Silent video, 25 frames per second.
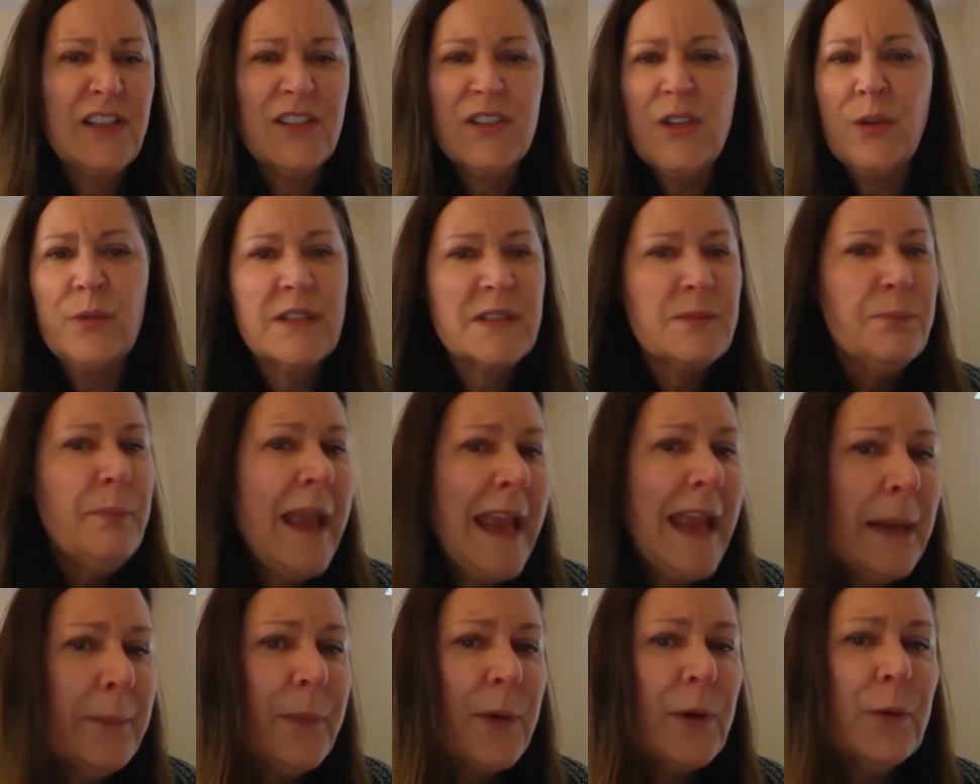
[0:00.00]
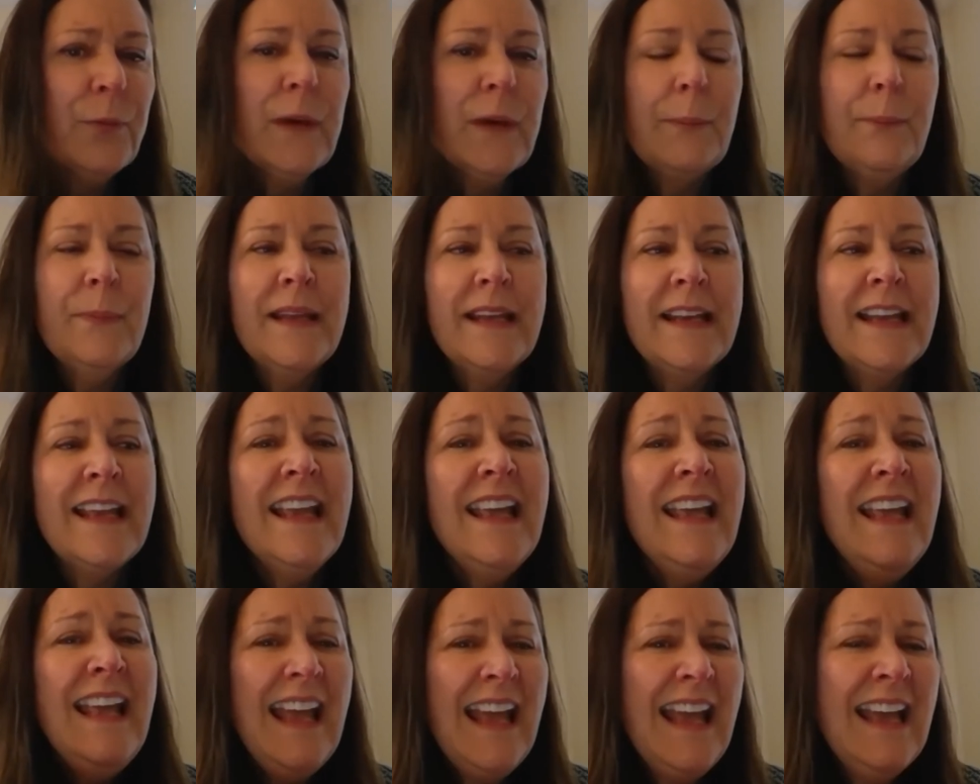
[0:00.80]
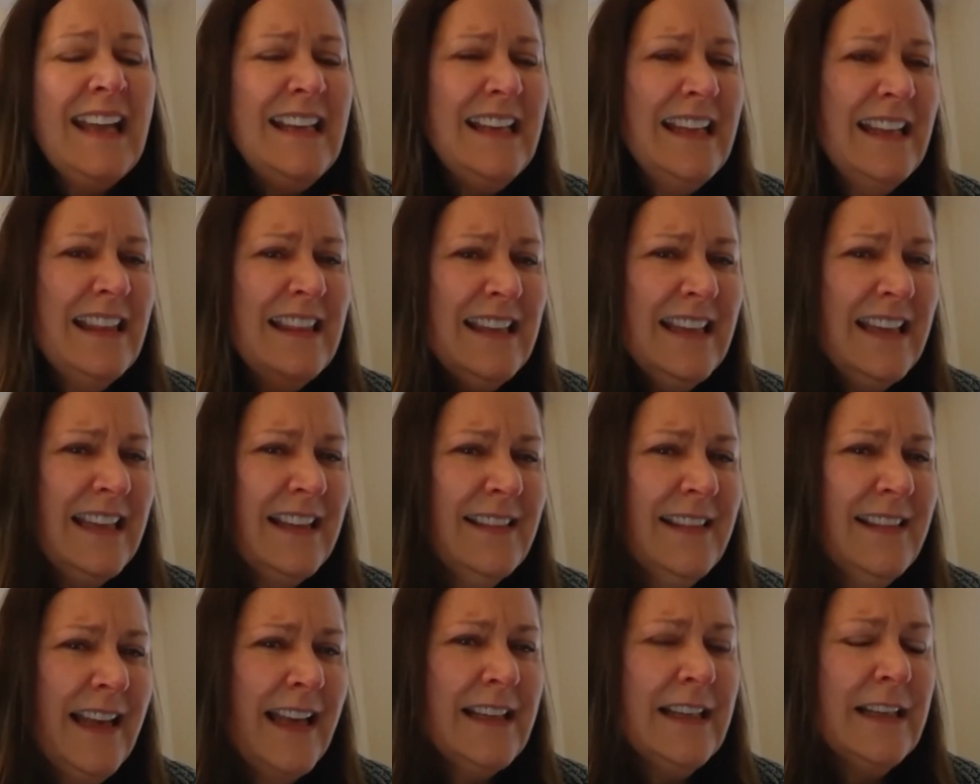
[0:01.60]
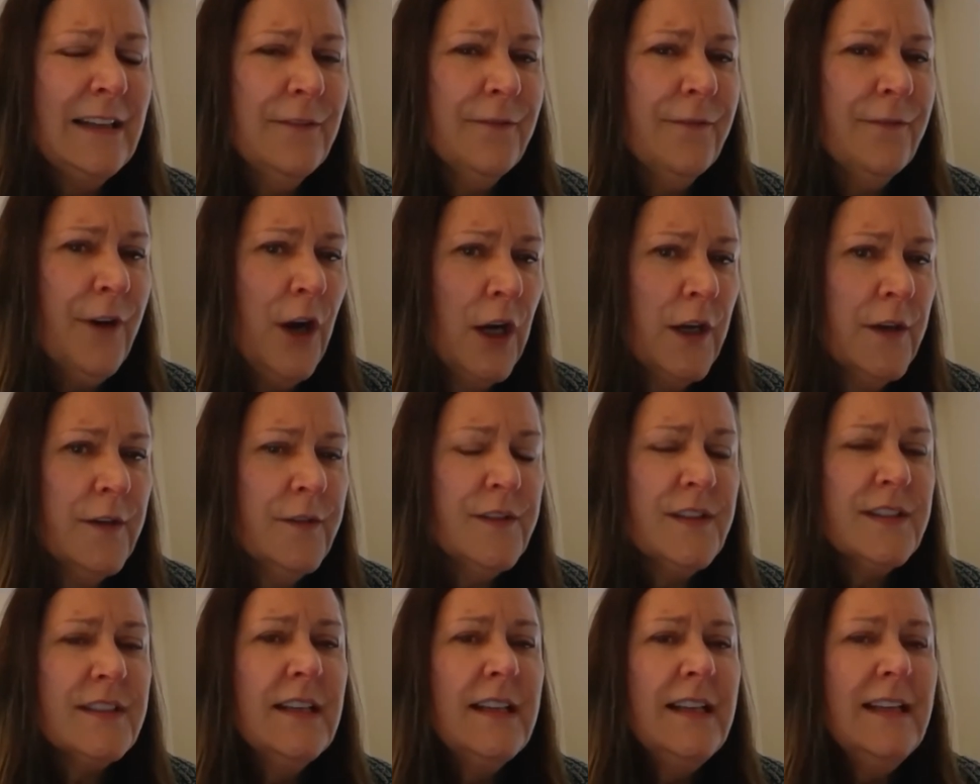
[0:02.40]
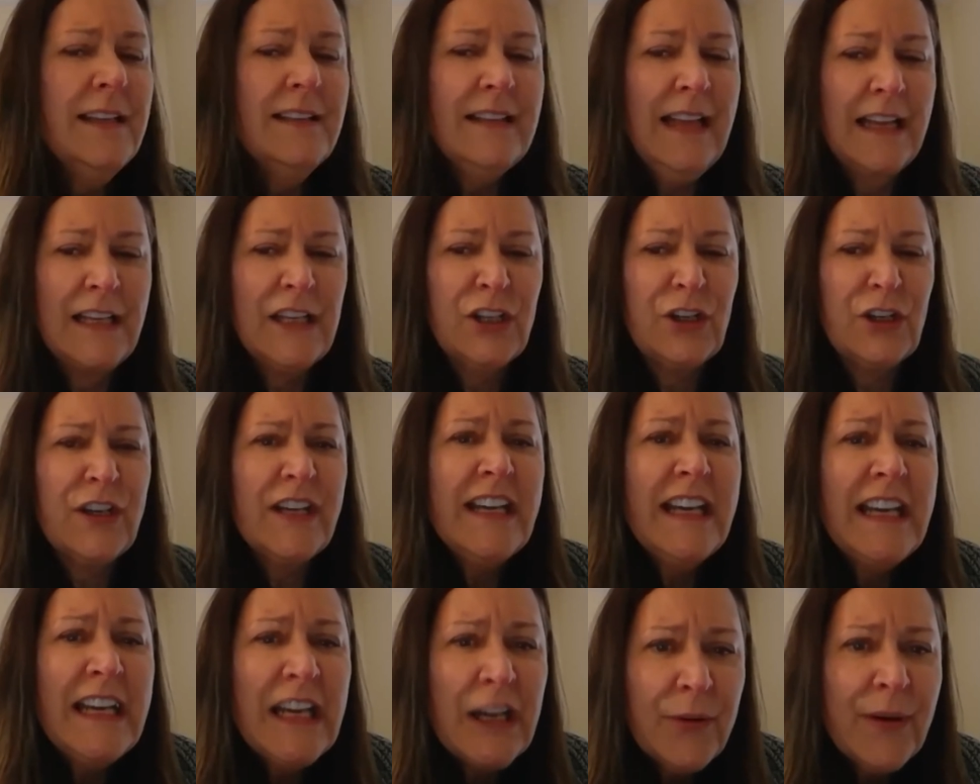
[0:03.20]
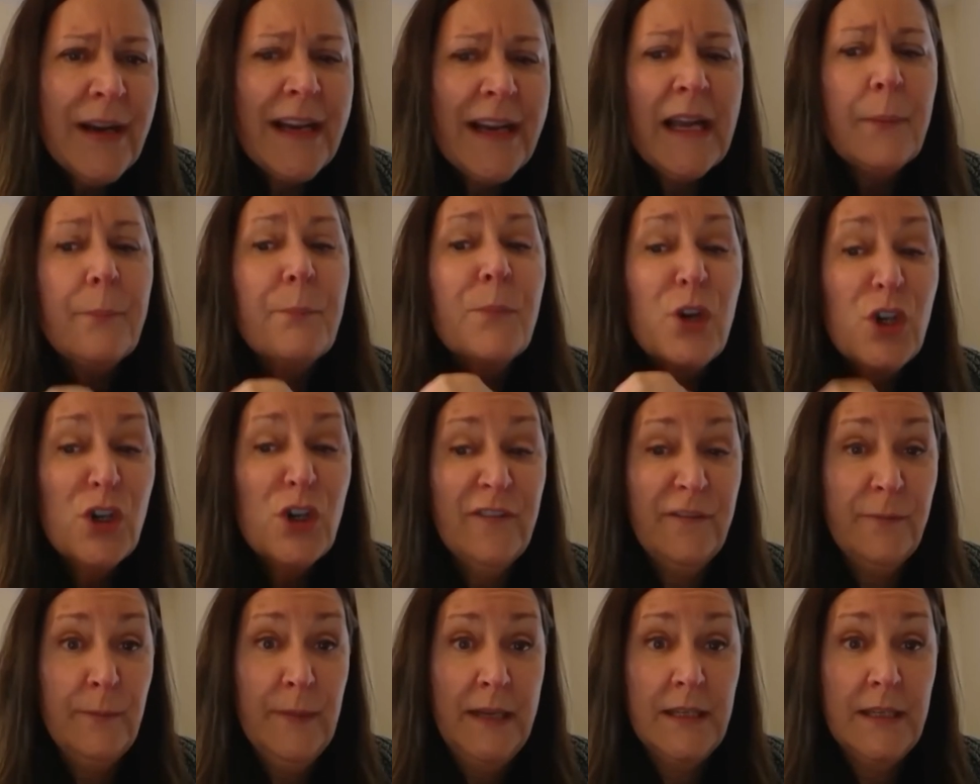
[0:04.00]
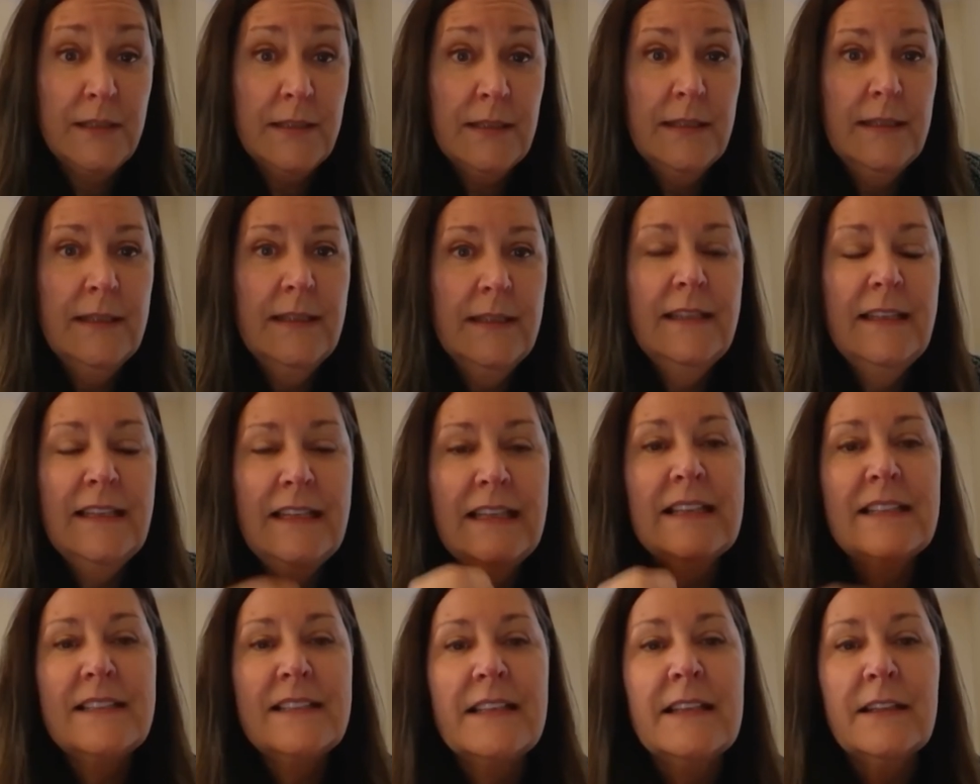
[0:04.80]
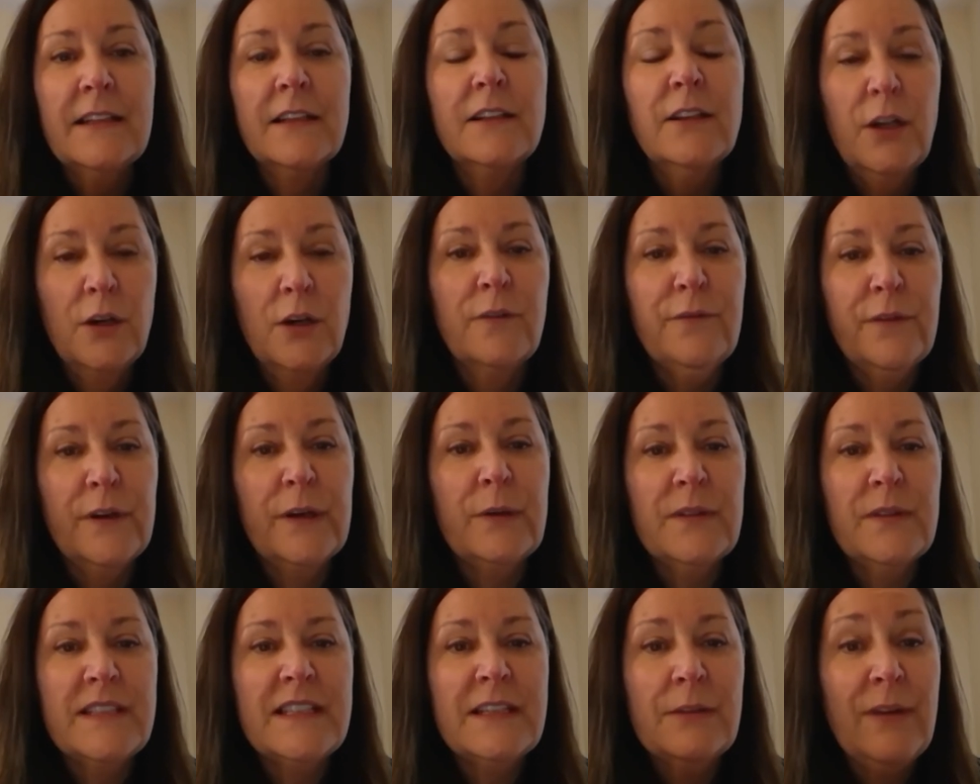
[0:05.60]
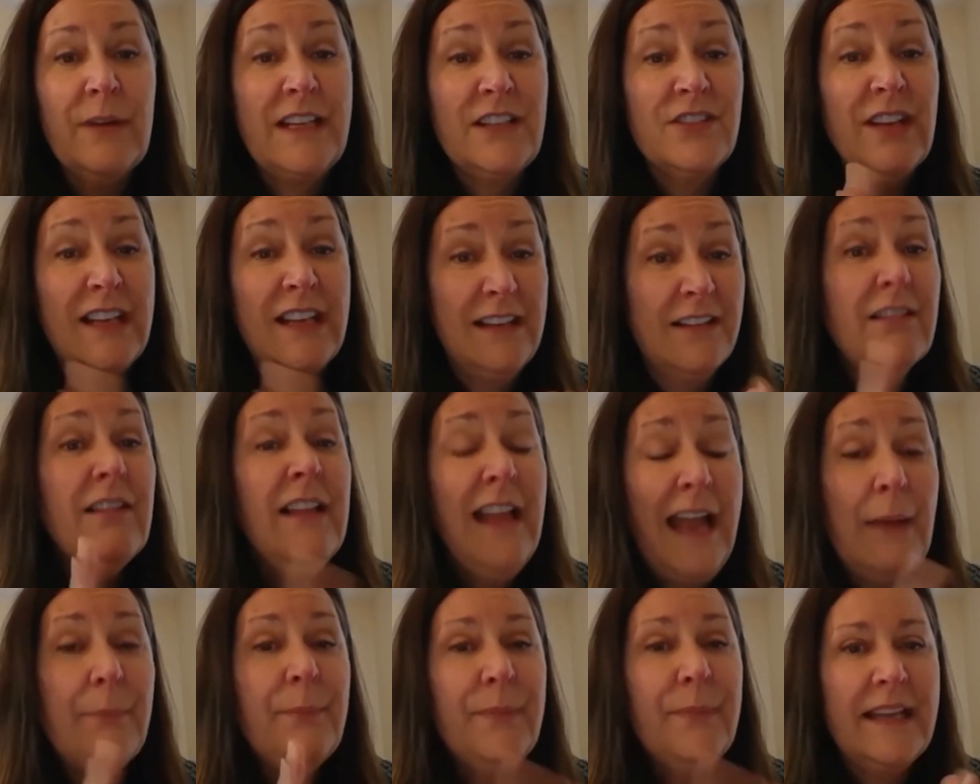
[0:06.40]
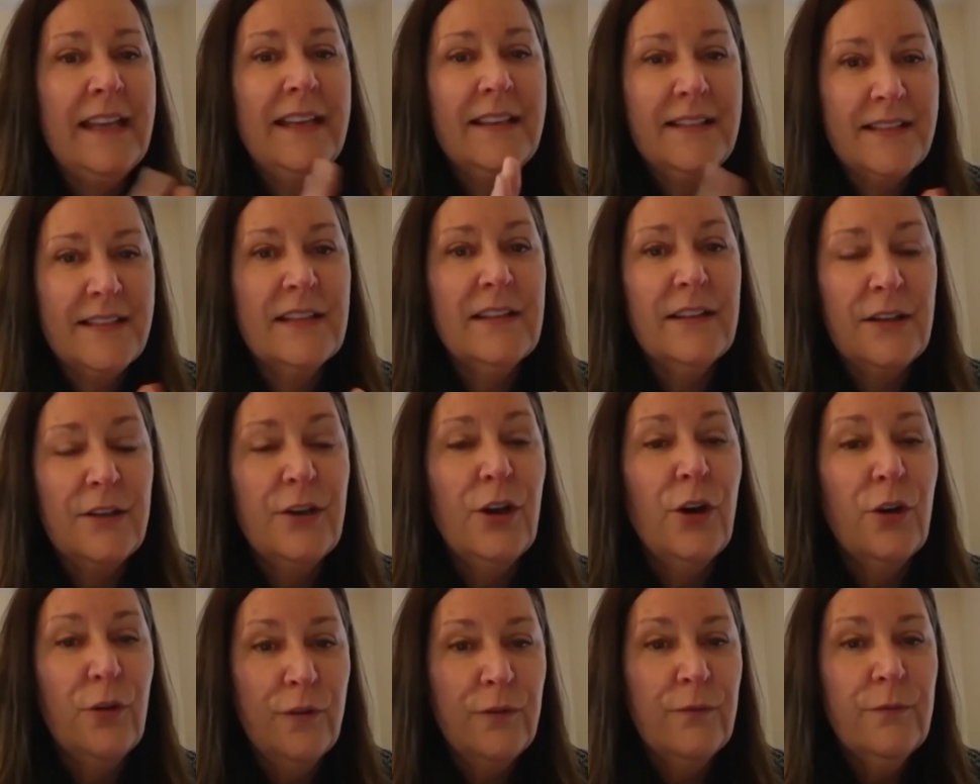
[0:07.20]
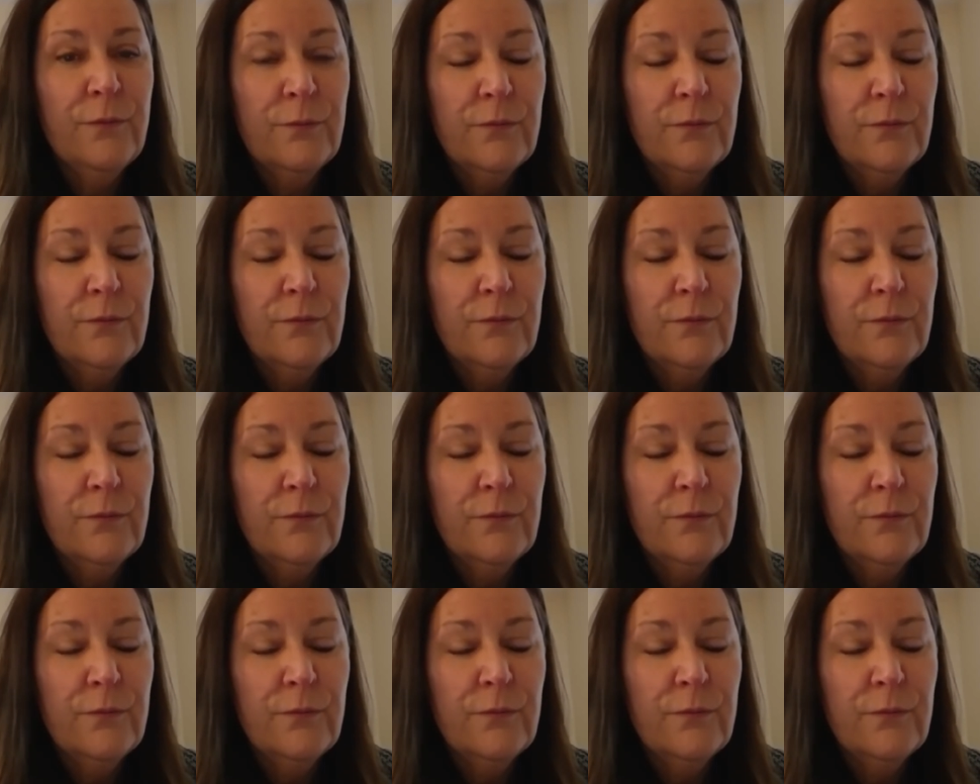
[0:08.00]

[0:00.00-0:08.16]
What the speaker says: So is paper ripping, anything that involves that you're hearing a movement is in the low frequency range, like clapping's in the